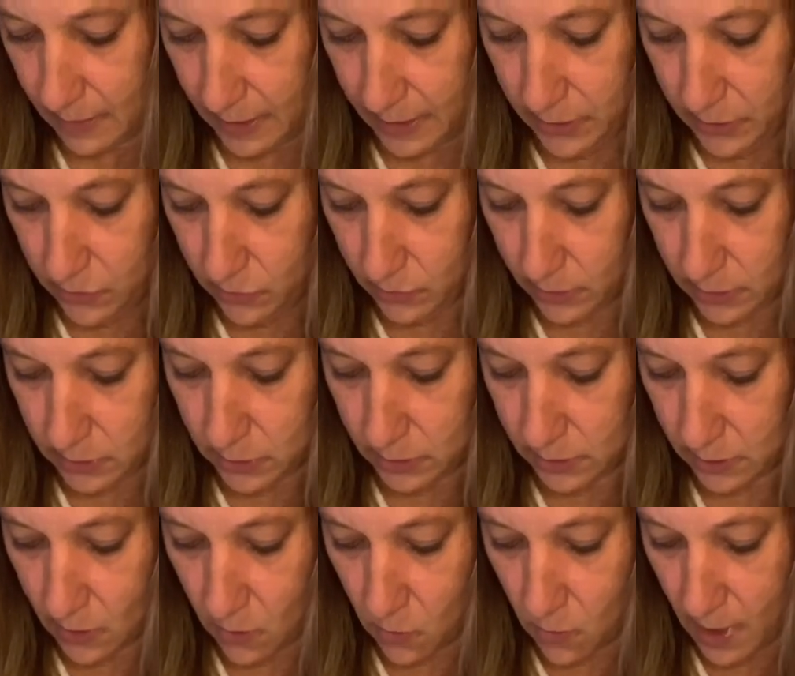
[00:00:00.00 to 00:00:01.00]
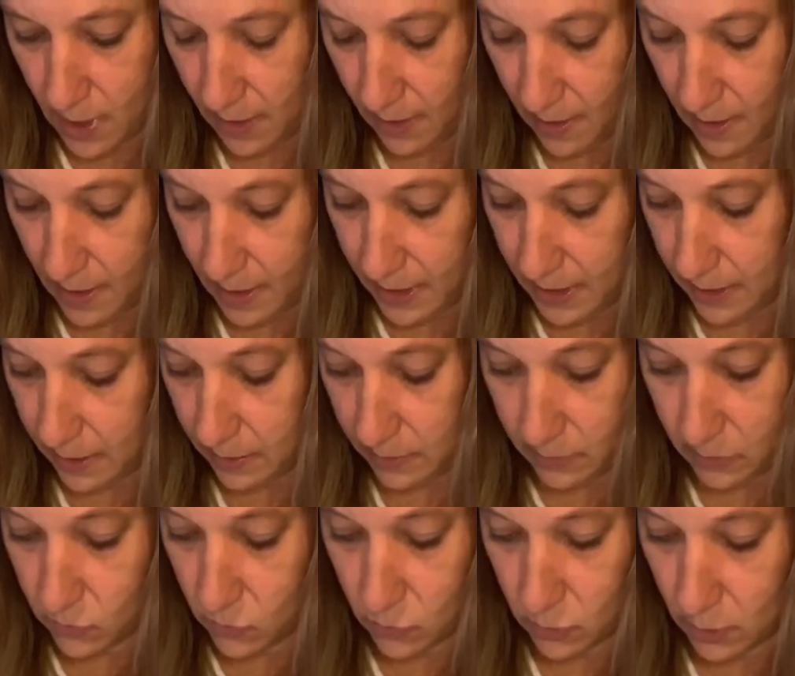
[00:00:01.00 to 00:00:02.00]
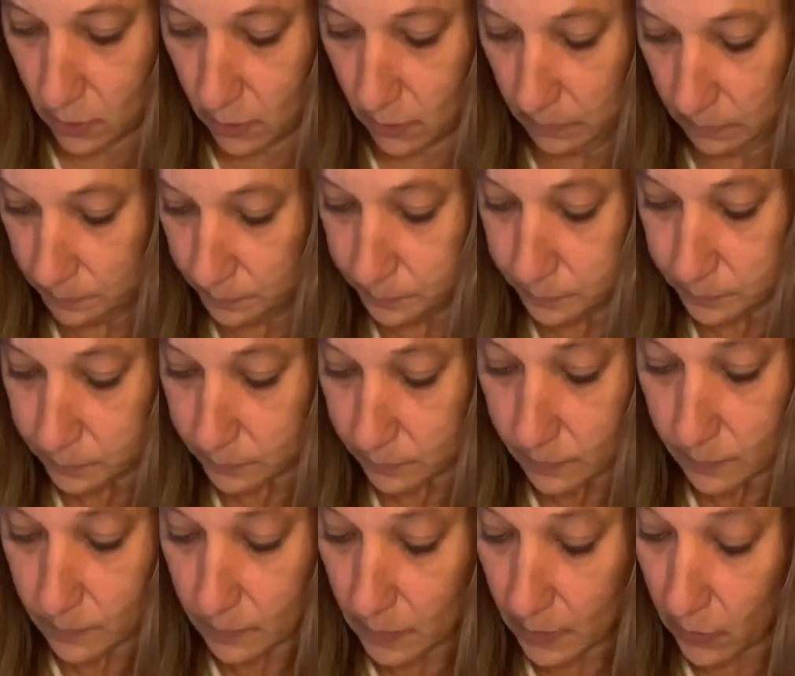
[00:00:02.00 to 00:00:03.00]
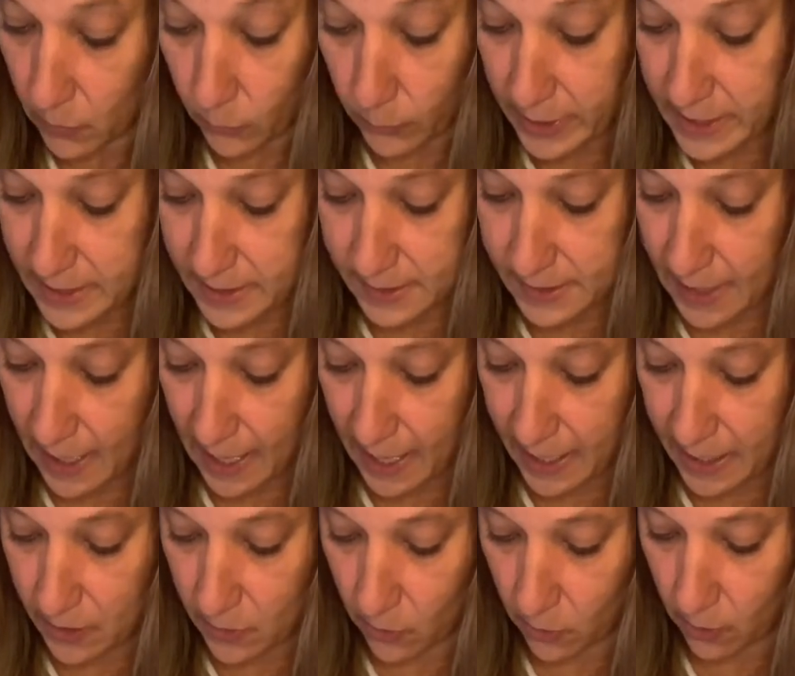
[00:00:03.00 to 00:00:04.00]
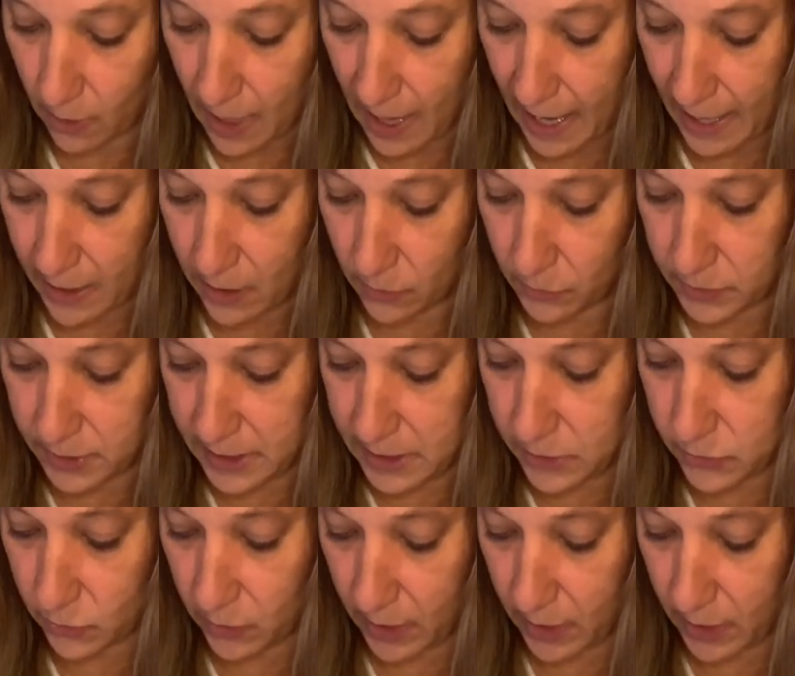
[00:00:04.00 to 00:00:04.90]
And you can just go online and Google redesign or IOD